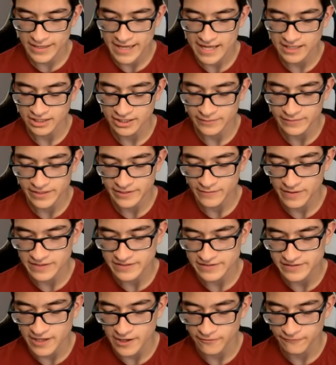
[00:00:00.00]
But yeah, limiting
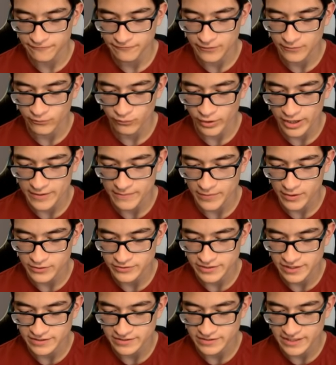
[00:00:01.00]
myself from
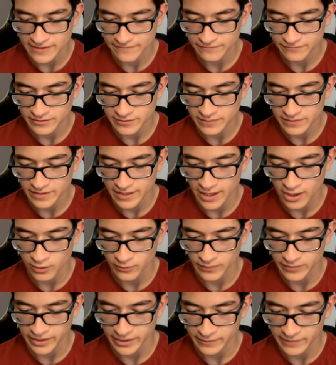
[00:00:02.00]
rainbows has definitely been
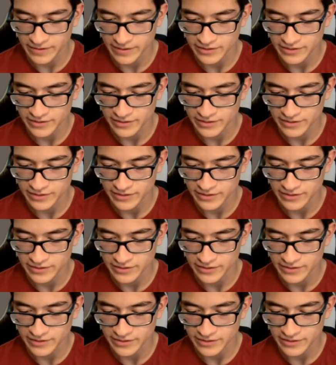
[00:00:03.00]
helping,